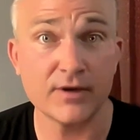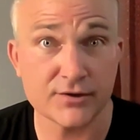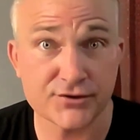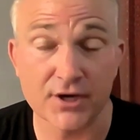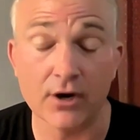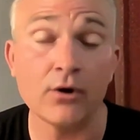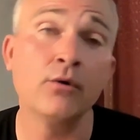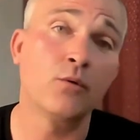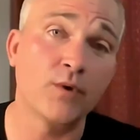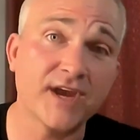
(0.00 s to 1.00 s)

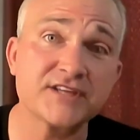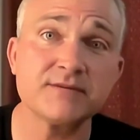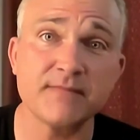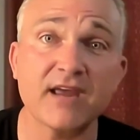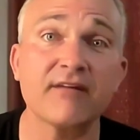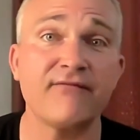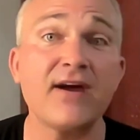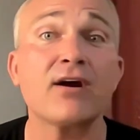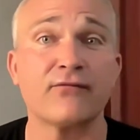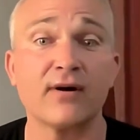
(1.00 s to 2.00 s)
So we get to make it
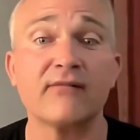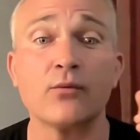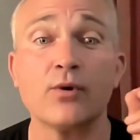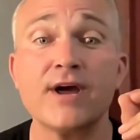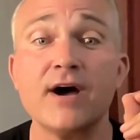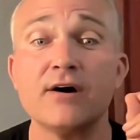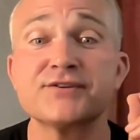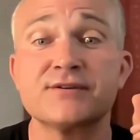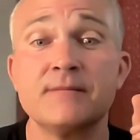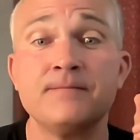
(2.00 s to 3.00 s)
fair for everyone
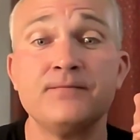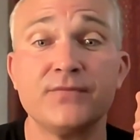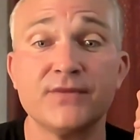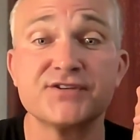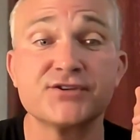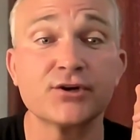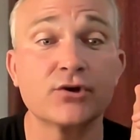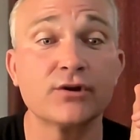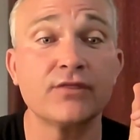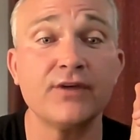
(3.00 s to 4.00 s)
else. This is a
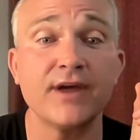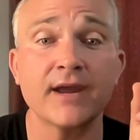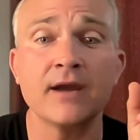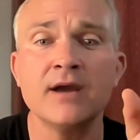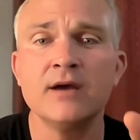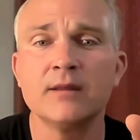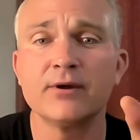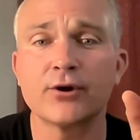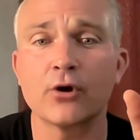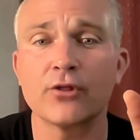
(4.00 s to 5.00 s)
good thing.
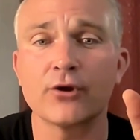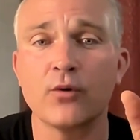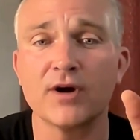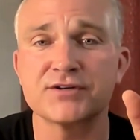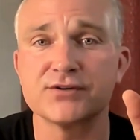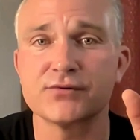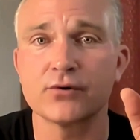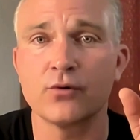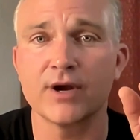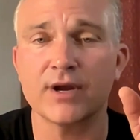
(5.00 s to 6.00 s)
We'll go to the questions
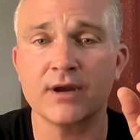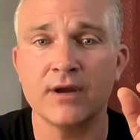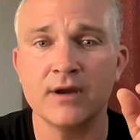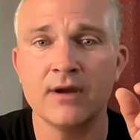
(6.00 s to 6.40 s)
real quick.